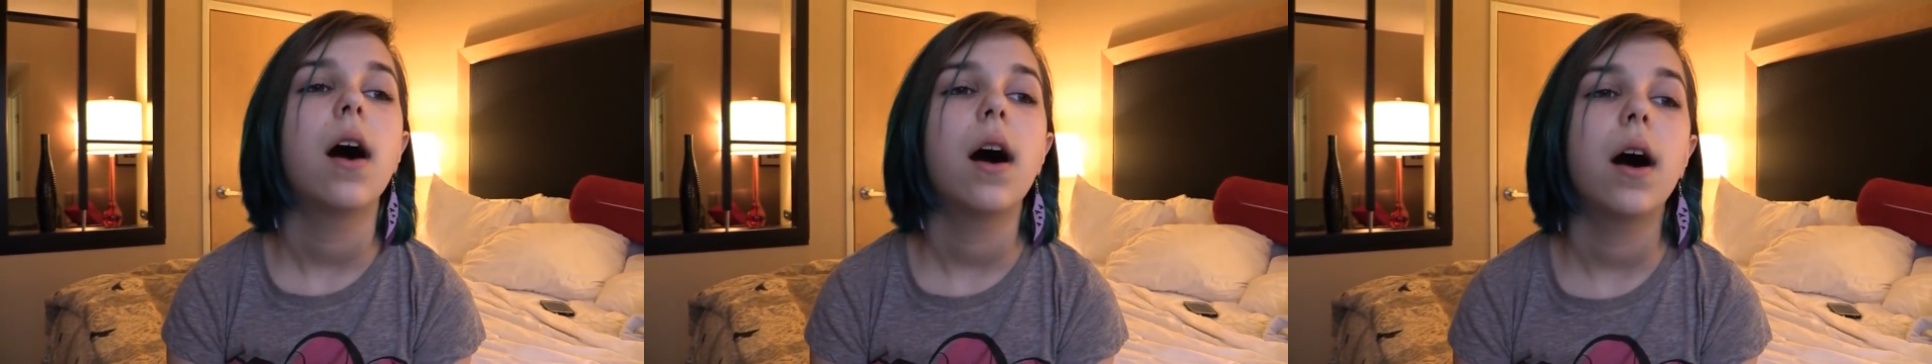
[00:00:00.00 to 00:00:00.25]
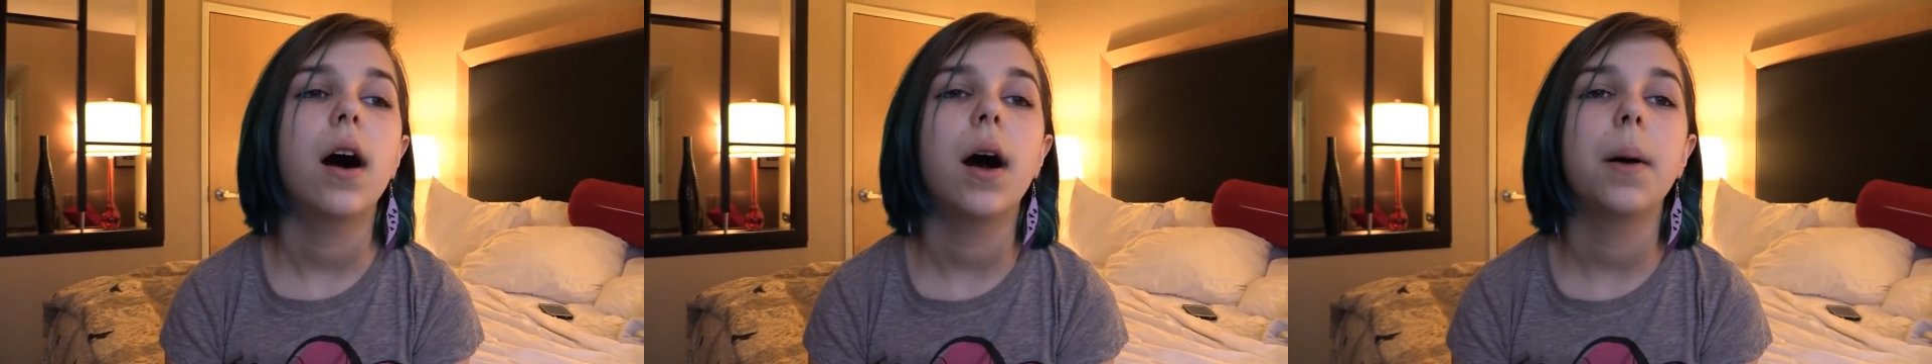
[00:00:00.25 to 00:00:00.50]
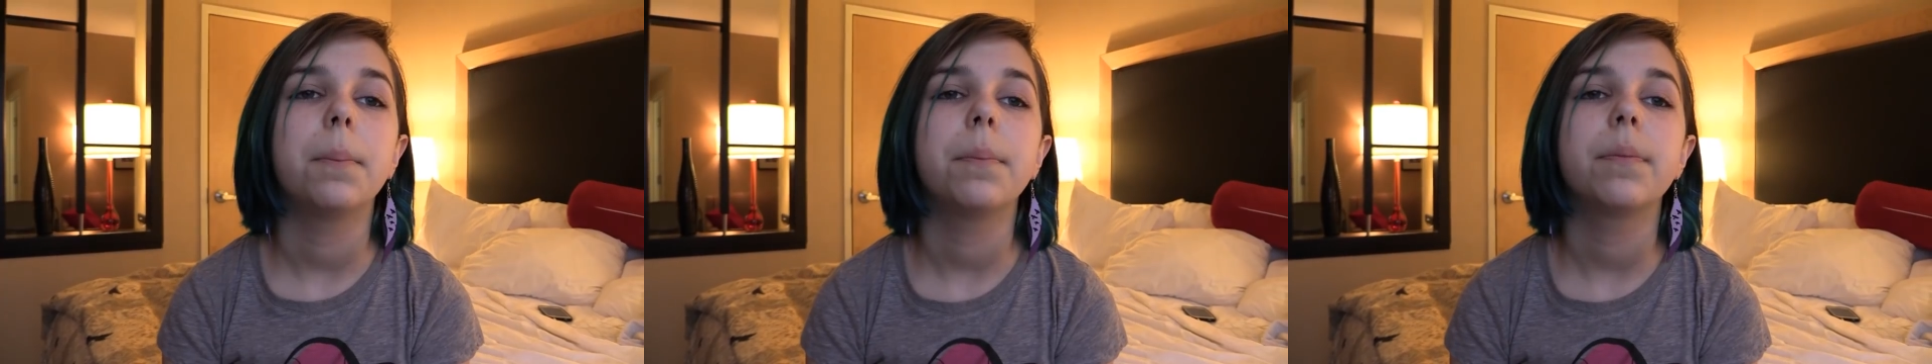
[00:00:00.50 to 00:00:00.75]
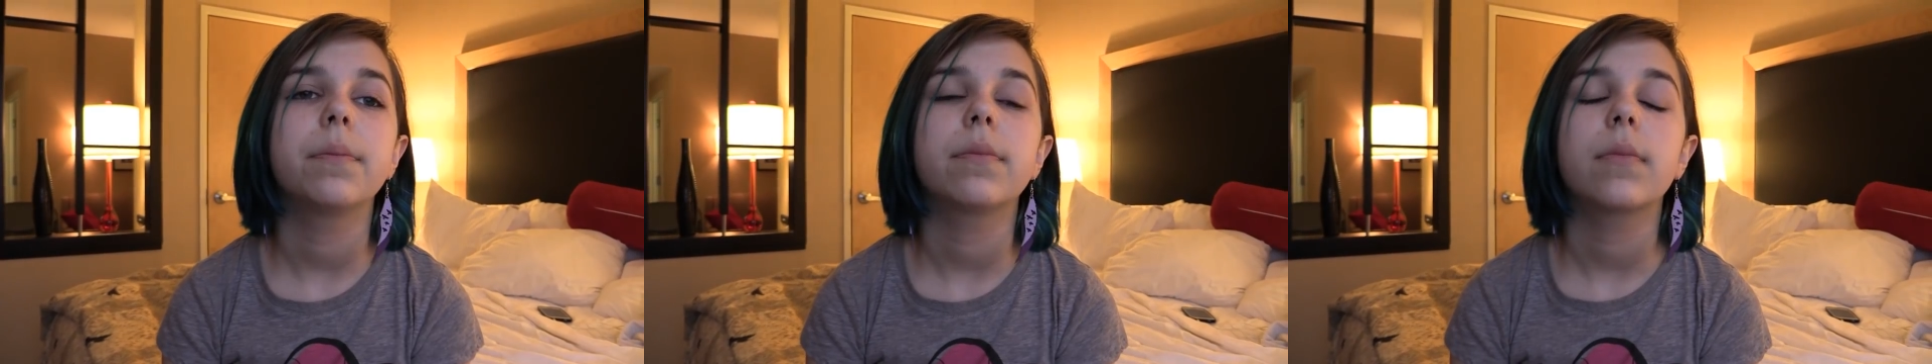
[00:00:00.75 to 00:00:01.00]
Um,
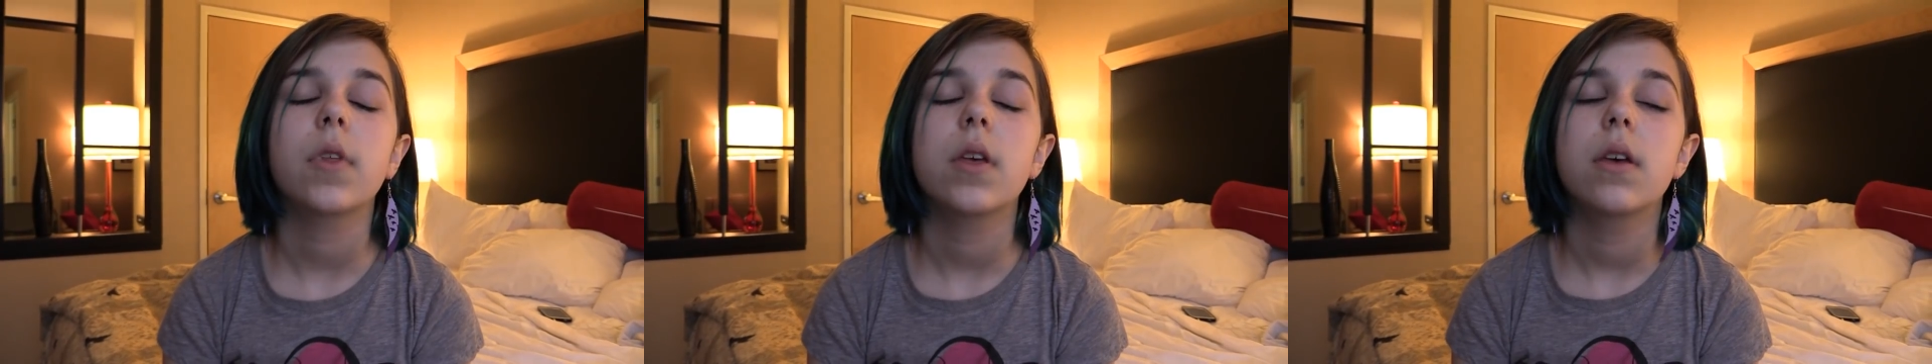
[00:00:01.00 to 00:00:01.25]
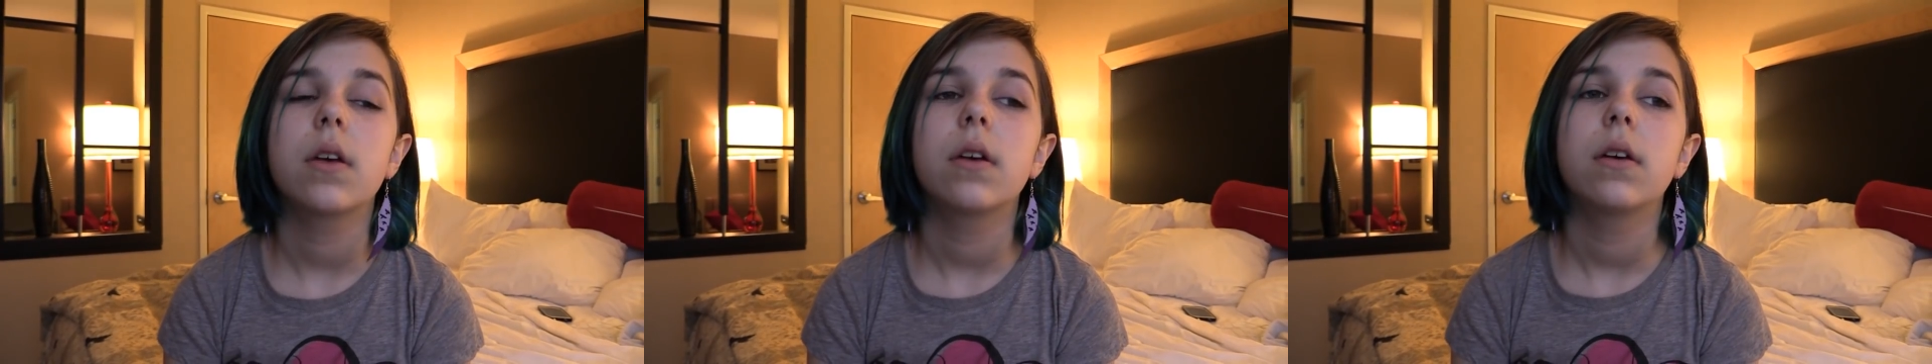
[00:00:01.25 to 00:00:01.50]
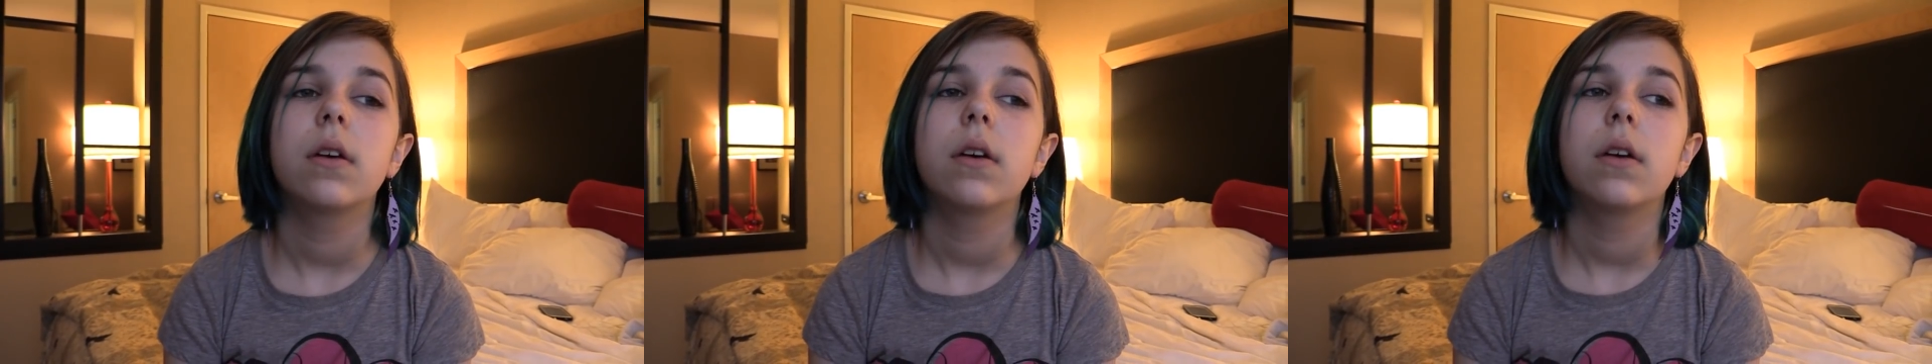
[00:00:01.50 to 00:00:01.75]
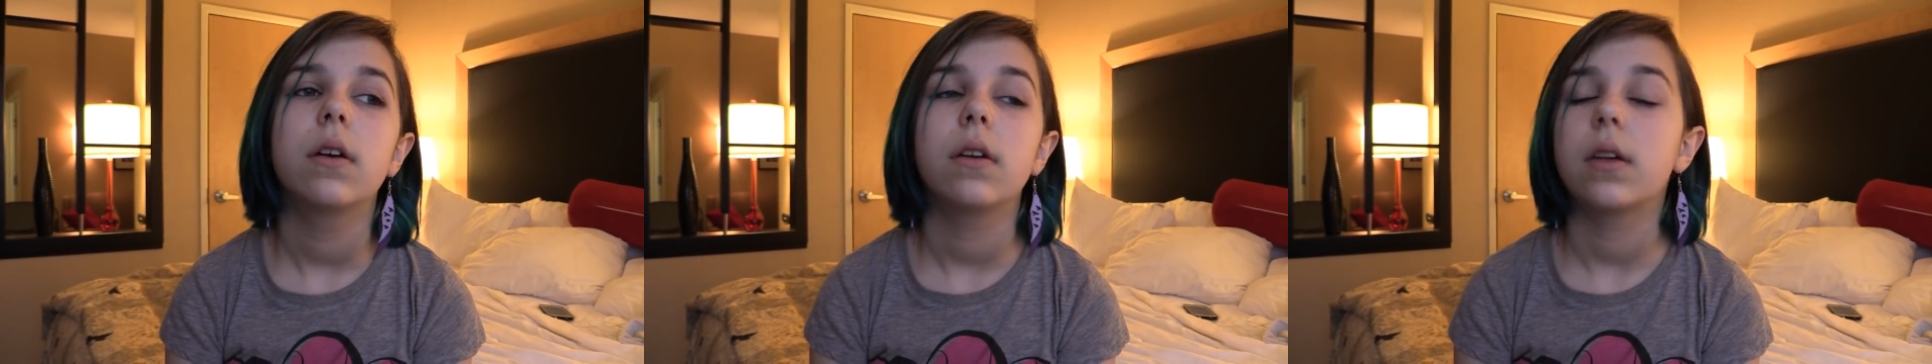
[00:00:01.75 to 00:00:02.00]

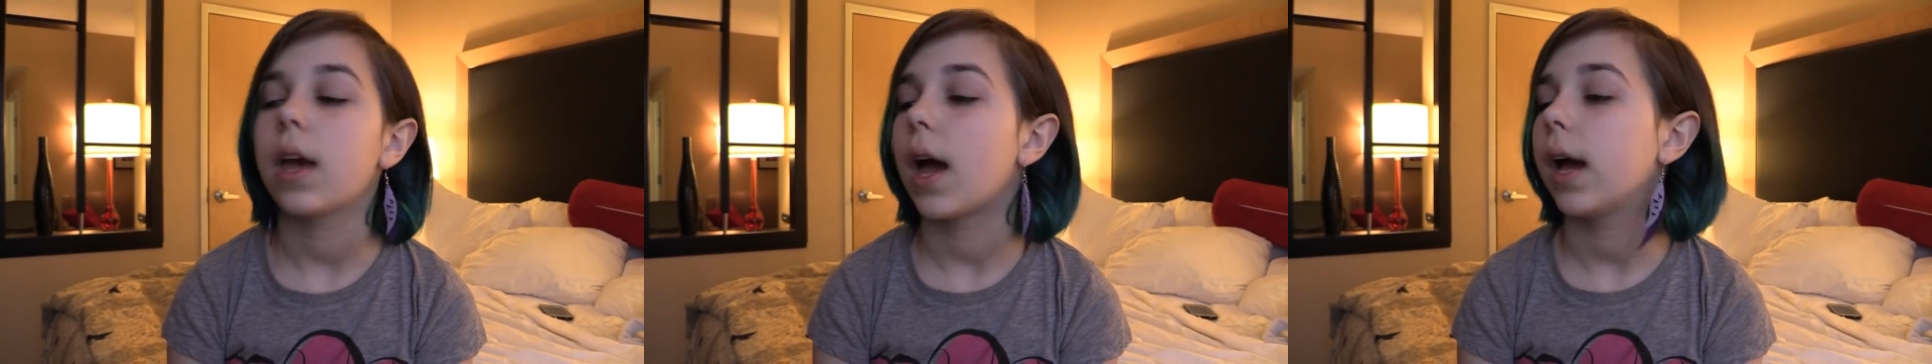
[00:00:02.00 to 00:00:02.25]
yeah.